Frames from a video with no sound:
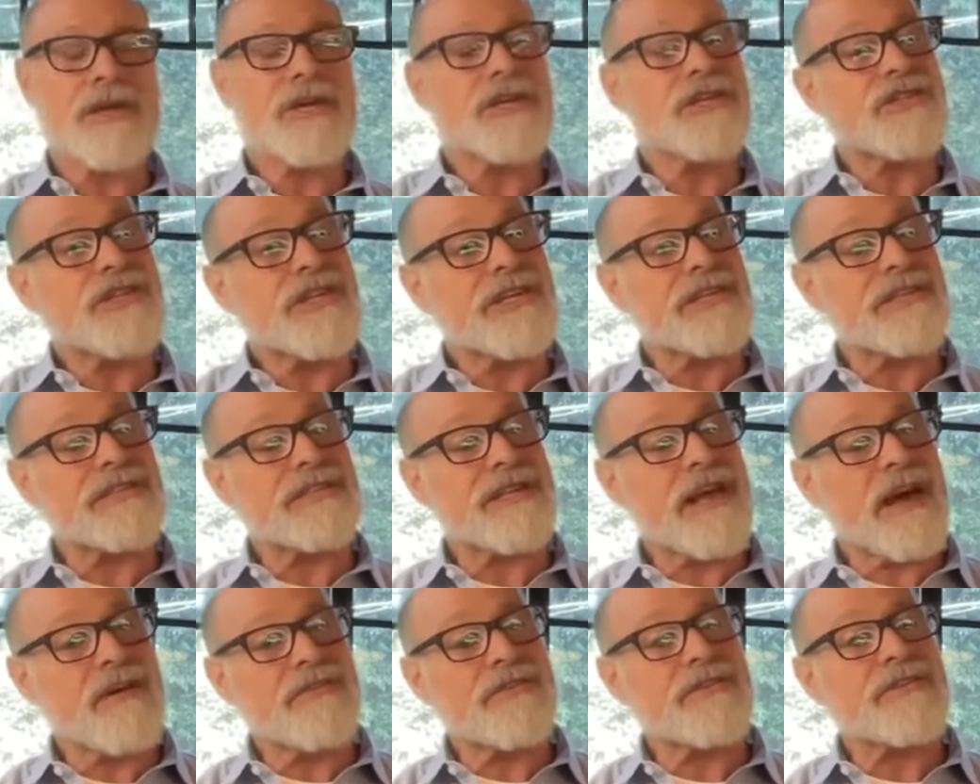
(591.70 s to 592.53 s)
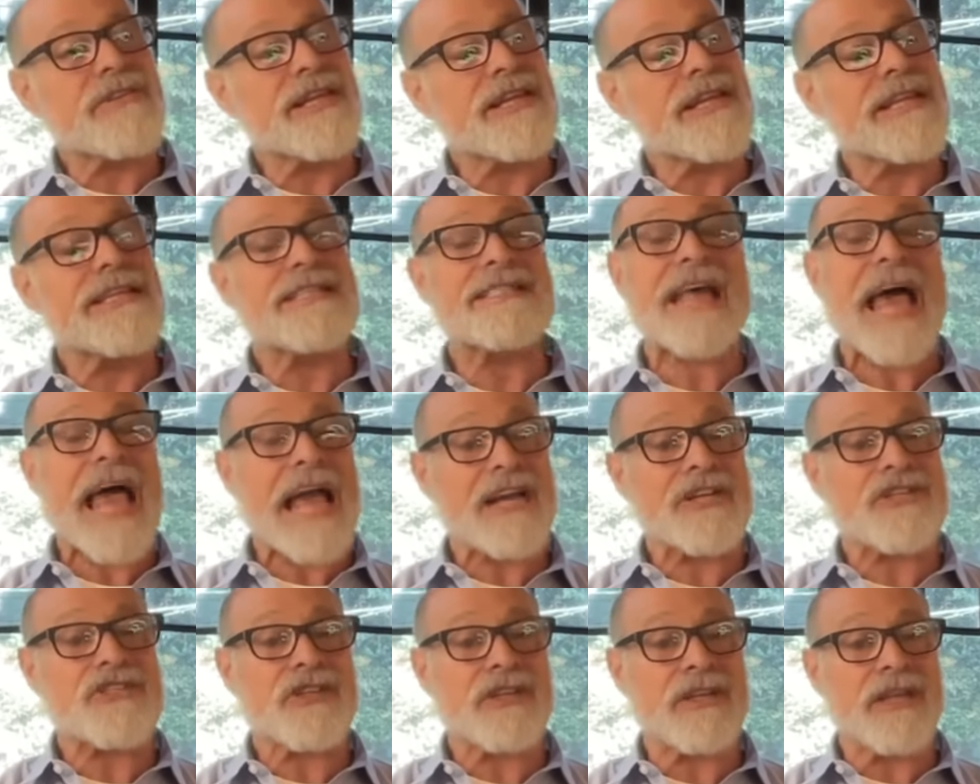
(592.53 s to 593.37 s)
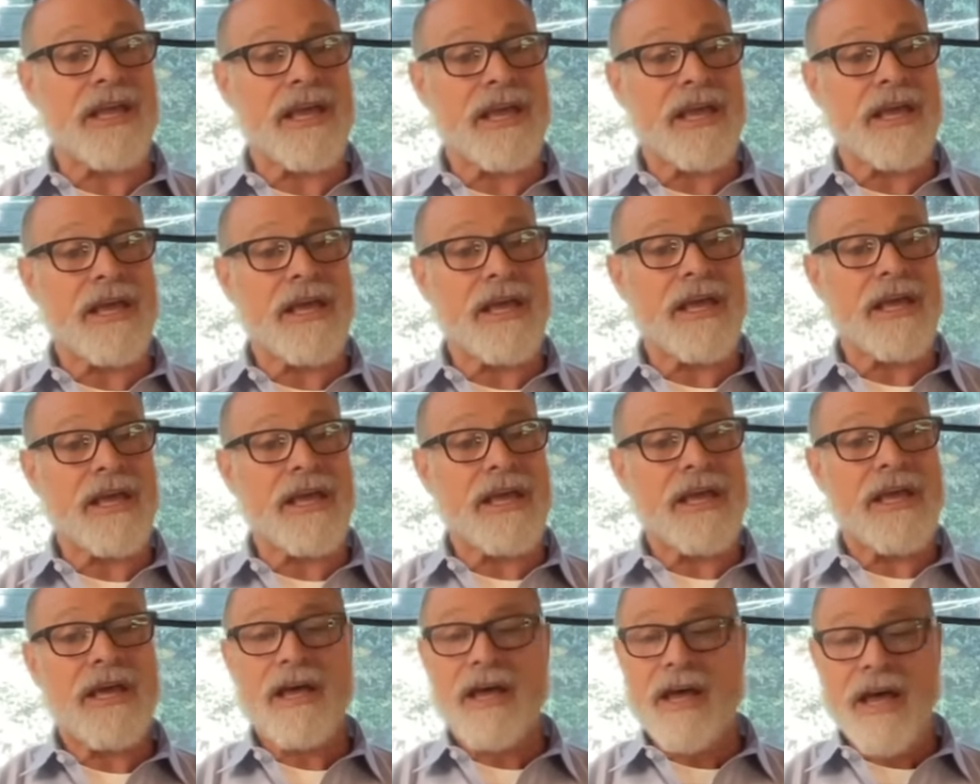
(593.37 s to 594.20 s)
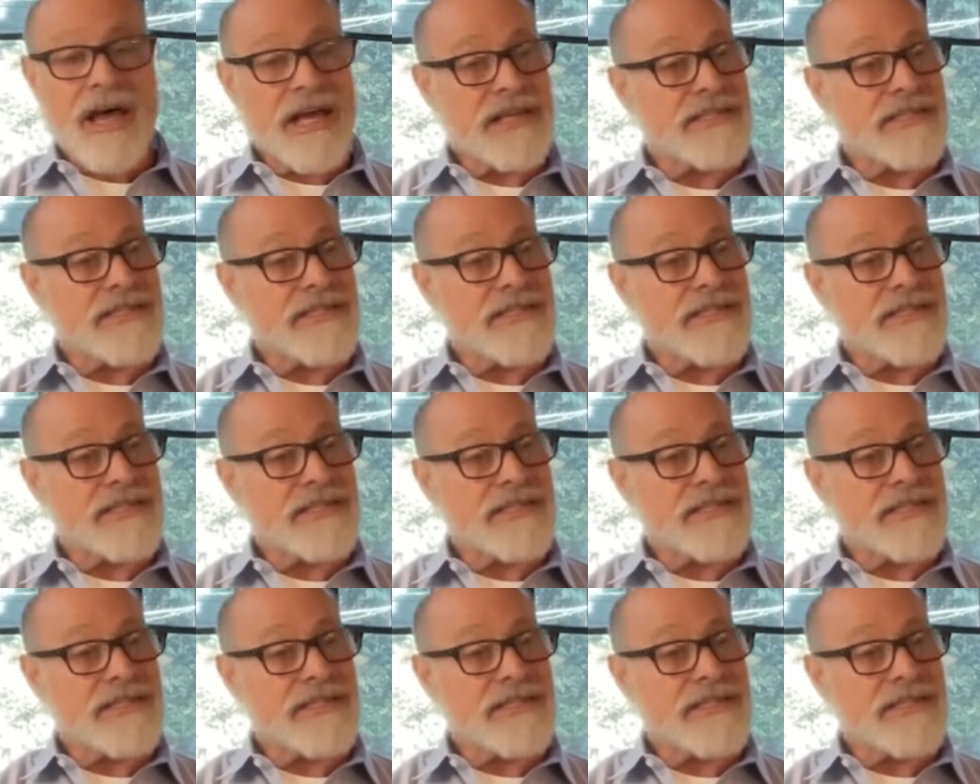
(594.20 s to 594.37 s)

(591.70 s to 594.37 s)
she discovers that he's actually a